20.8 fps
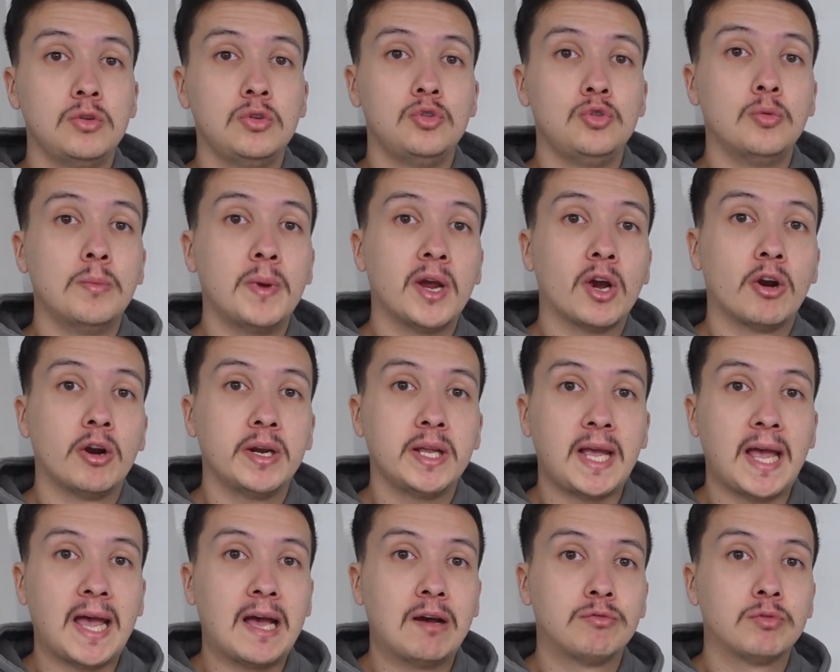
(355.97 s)
You may
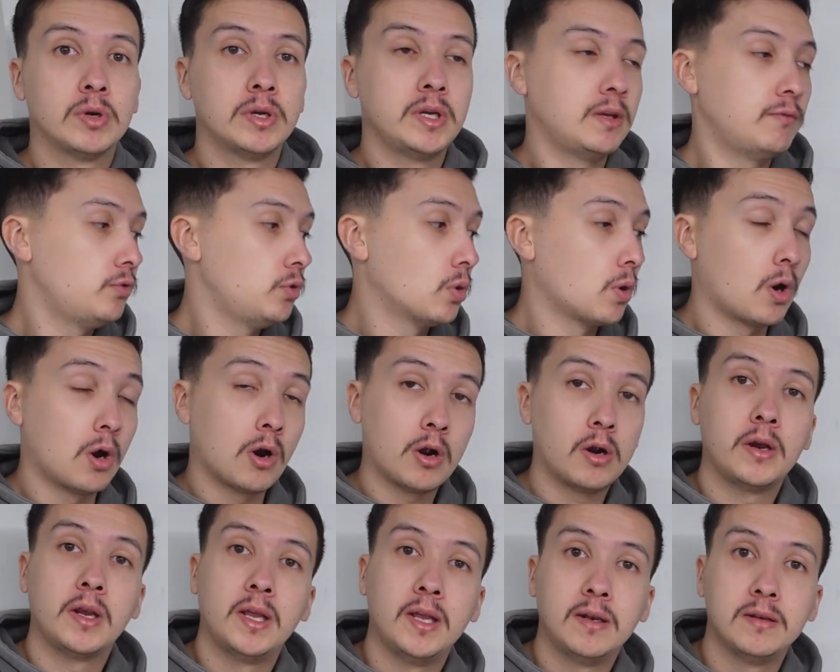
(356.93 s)
already have one if you
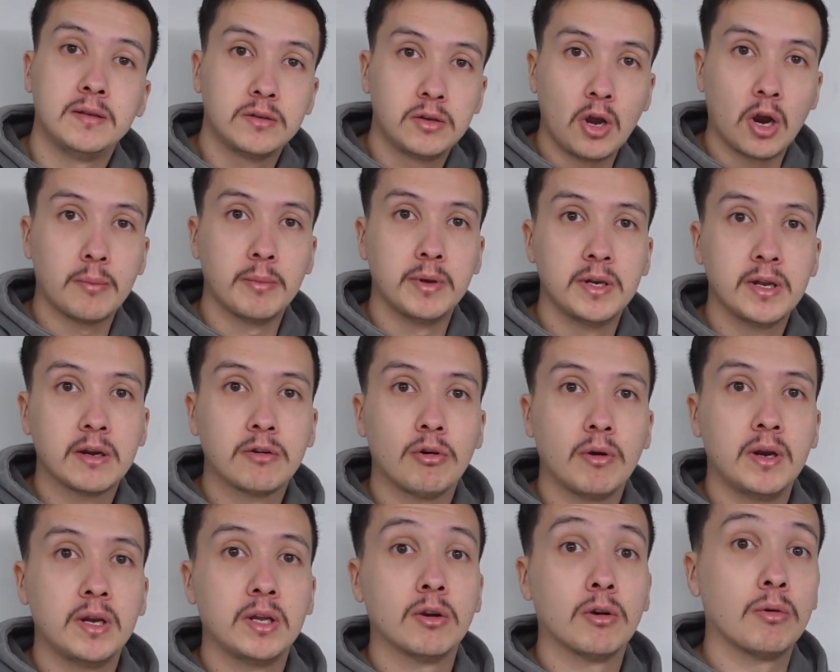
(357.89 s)
are in garment
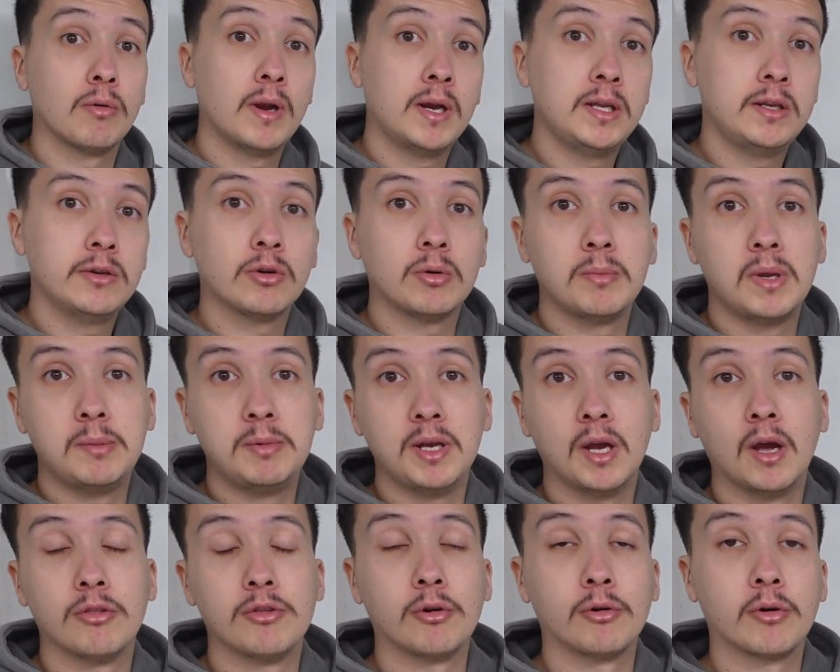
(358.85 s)
decorating already, or maybe
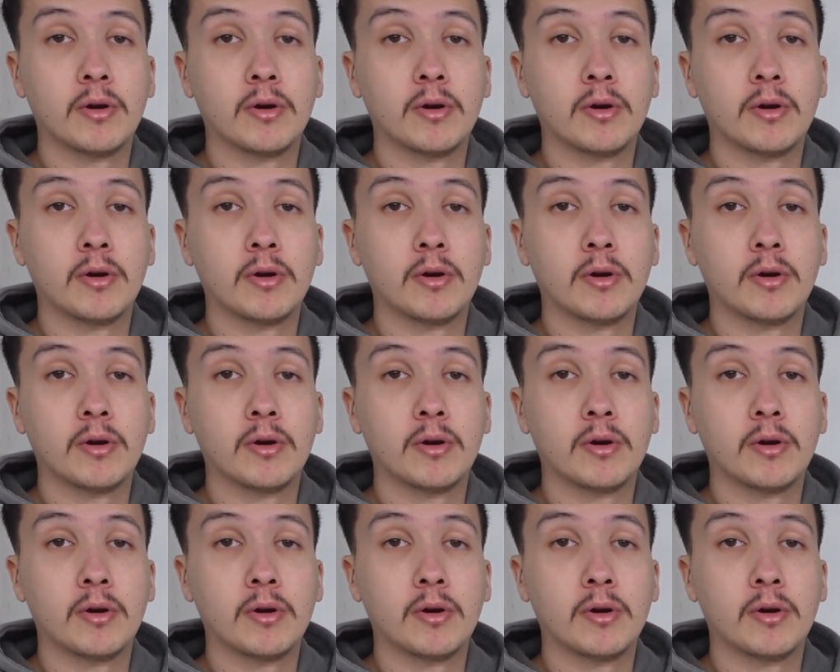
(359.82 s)
other